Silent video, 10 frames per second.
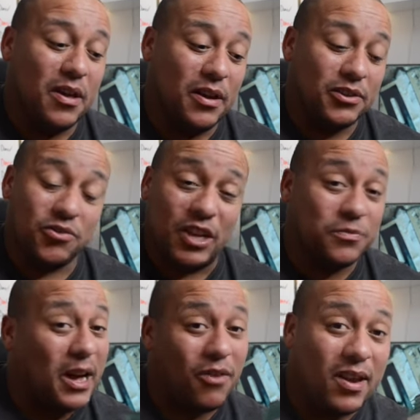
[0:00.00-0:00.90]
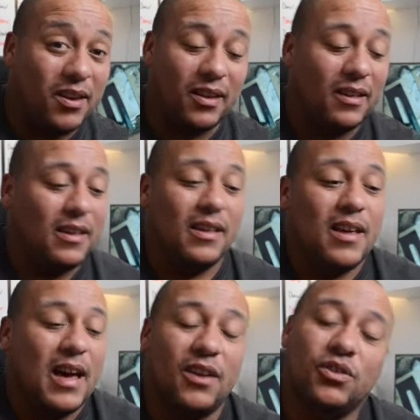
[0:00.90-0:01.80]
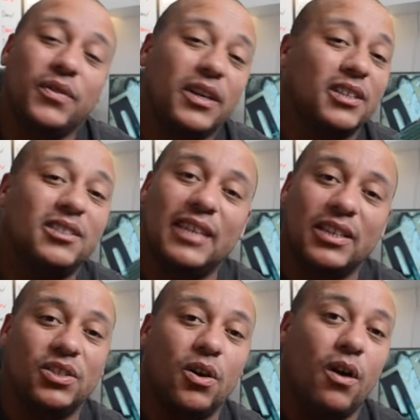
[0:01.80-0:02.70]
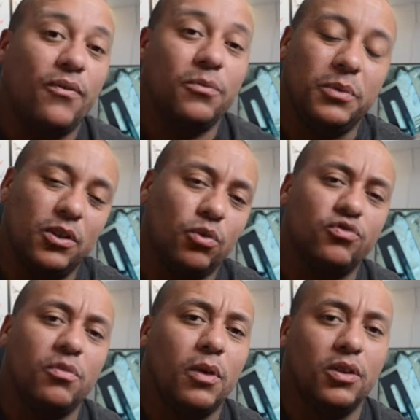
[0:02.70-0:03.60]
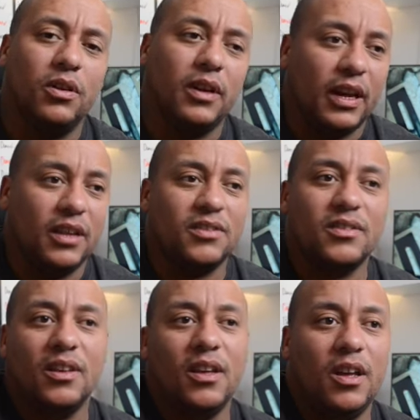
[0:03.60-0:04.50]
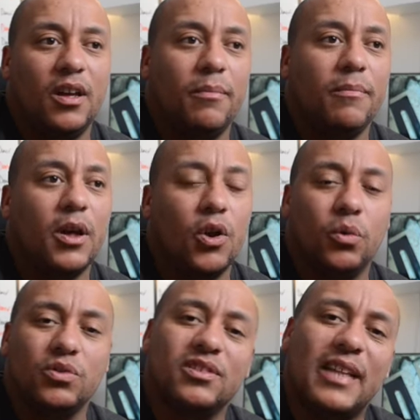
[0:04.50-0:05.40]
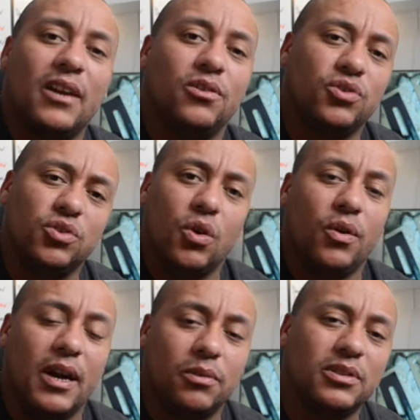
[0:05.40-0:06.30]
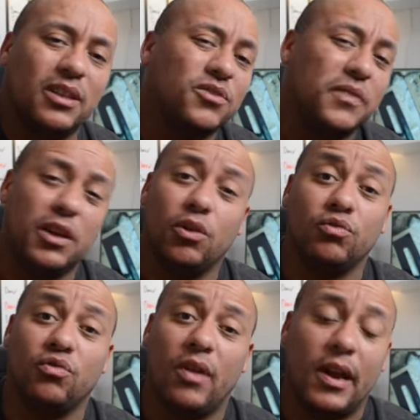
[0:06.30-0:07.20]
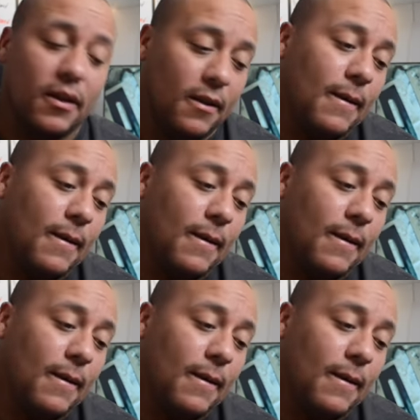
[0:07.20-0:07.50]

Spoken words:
scratch back render, and I just think it sets it off with ultra modern against an old style stone house. I just think it looks great.